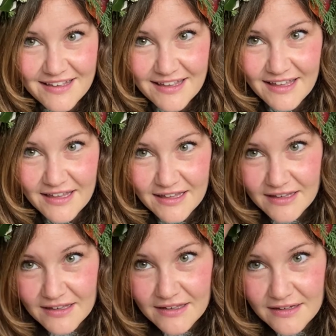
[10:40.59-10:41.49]

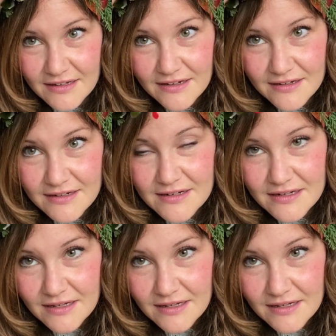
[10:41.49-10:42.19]
and